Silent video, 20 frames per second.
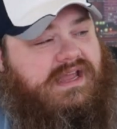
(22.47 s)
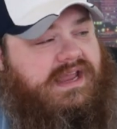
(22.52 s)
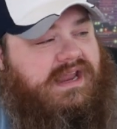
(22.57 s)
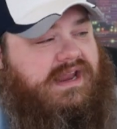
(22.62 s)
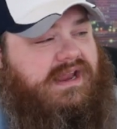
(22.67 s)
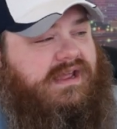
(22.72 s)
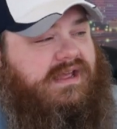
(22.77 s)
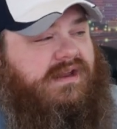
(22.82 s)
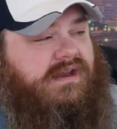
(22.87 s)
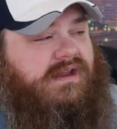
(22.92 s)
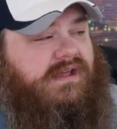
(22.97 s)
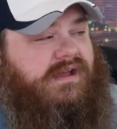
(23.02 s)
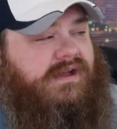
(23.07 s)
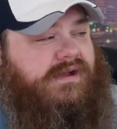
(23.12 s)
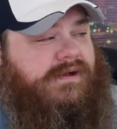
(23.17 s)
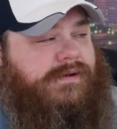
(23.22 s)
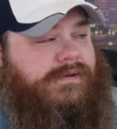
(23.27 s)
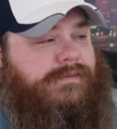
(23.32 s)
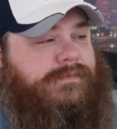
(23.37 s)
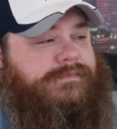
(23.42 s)
and
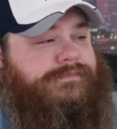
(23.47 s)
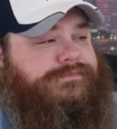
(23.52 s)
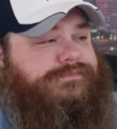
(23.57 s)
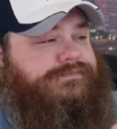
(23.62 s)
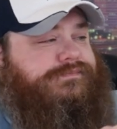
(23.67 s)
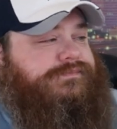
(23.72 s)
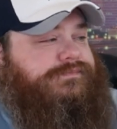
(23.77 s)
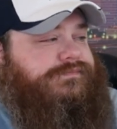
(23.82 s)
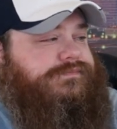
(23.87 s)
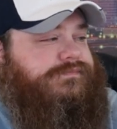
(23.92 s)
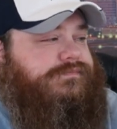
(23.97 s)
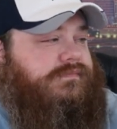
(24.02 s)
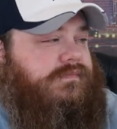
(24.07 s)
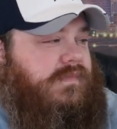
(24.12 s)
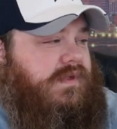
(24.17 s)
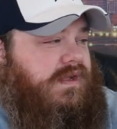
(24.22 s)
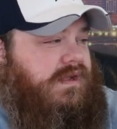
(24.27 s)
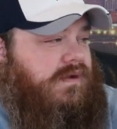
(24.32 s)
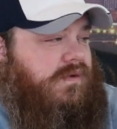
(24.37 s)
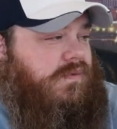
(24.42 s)

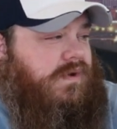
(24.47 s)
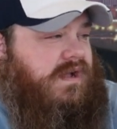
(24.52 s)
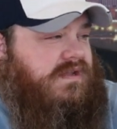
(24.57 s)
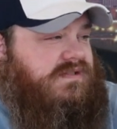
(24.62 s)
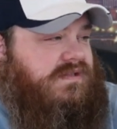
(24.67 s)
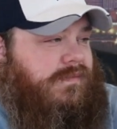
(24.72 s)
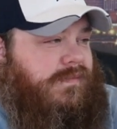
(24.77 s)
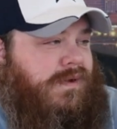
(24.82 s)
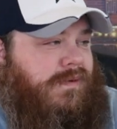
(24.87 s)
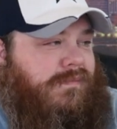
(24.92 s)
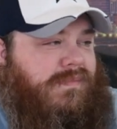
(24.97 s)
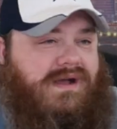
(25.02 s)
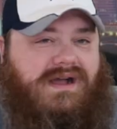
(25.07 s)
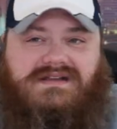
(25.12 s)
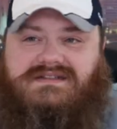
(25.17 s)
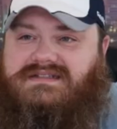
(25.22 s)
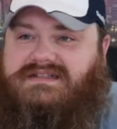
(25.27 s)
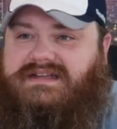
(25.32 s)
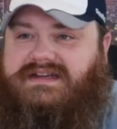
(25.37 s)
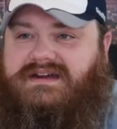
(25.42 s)
as I'm
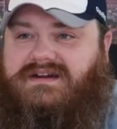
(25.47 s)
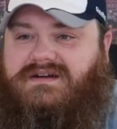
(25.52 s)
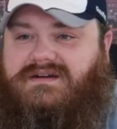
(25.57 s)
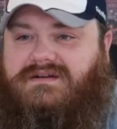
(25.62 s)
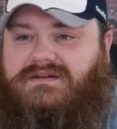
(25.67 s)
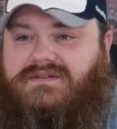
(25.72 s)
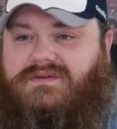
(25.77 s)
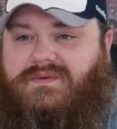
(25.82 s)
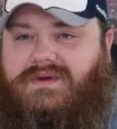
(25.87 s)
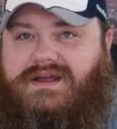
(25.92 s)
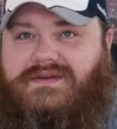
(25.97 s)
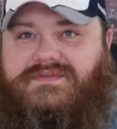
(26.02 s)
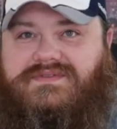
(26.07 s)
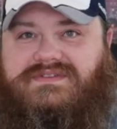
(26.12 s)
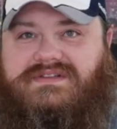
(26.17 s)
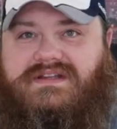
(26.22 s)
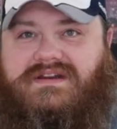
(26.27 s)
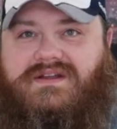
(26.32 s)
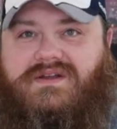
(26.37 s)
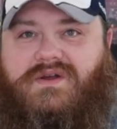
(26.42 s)
unboxing here, the wife
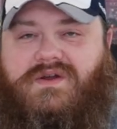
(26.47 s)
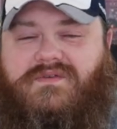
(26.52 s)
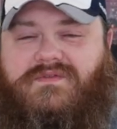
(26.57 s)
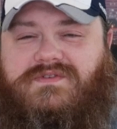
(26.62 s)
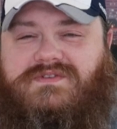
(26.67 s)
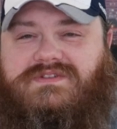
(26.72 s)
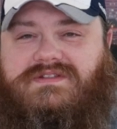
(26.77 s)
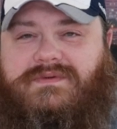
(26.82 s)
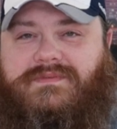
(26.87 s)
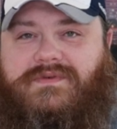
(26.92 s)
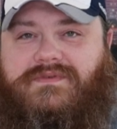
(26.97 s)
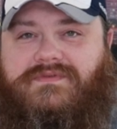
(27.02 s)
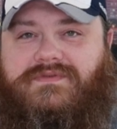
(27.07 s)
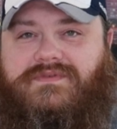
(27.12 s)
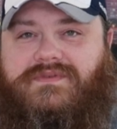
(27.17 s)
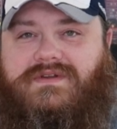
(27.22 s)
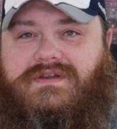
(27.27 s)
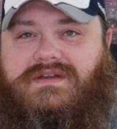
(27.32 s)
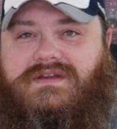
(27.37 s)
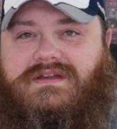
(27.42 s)
is going to go over some of
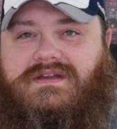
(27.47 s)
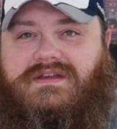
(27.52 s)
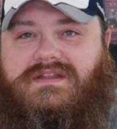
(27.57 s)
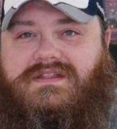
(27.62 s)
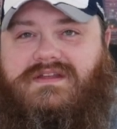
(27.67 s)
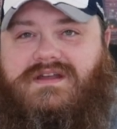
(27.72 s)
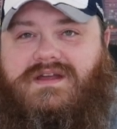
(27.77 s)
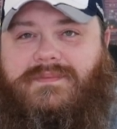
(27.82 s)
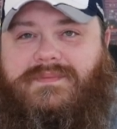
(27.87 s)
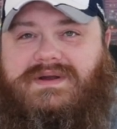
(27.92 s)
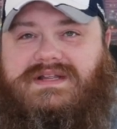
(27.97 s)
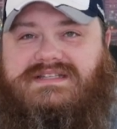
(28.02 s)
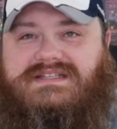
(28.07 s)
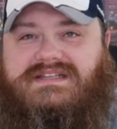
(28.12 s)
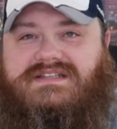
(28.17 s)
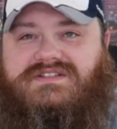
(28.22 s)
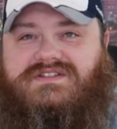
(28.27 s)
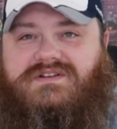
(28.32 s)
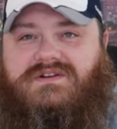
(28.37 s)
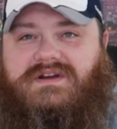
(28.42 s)
the company's
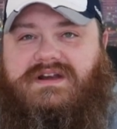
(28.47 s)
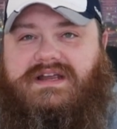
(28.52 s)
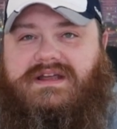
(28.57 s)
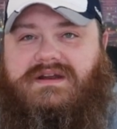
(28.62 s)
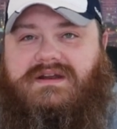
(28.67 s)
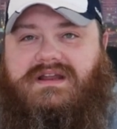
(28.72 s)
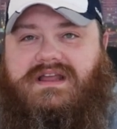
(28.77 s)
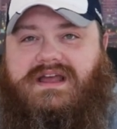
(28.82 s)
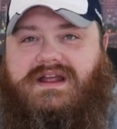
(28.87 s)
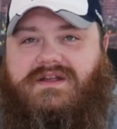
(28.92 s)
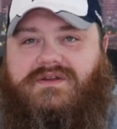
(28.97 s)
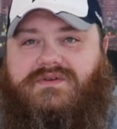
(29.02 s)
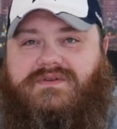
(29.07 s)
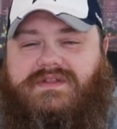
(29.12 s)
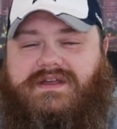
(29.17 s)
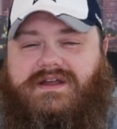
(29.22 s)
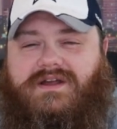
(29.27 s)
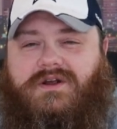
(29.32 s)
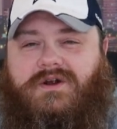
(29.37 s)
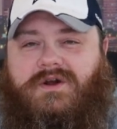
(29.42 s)
history and kind of who
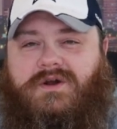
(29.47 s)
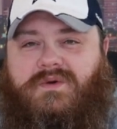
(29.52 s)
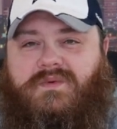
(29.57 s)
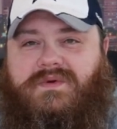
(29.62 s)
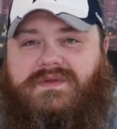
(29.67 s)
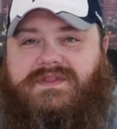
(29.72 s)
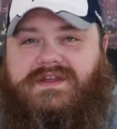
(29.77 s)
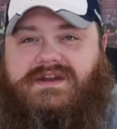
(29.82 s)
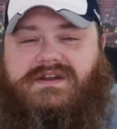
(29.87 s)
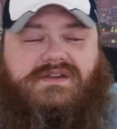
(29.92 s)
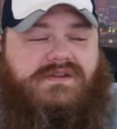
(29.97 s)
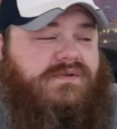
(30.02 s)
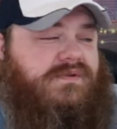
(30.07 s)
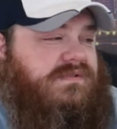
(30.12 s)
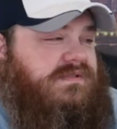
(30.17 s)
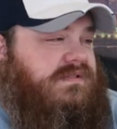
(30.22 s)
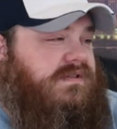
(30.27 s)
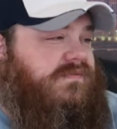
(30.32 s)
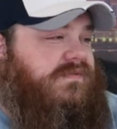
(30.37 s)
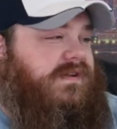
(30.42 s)
they are and what they do
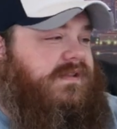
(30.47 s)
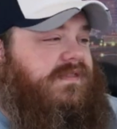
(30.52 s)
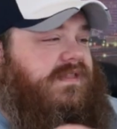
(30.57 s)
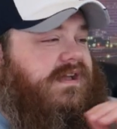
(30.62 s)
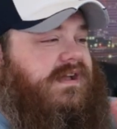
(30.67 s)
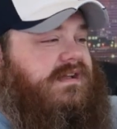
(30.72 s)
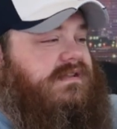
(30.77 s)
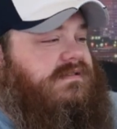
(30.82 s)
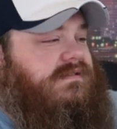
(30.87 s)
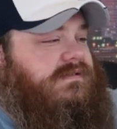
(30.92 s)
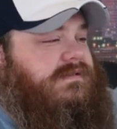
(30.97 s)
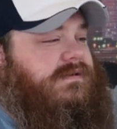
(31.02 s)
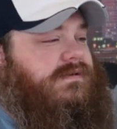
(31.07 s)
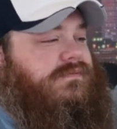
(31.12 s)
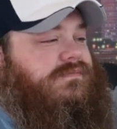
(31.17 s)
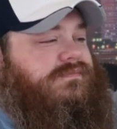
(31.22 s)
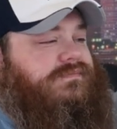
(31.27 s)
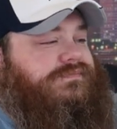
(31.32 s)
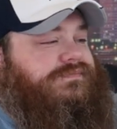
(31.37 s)
and stuff like that. So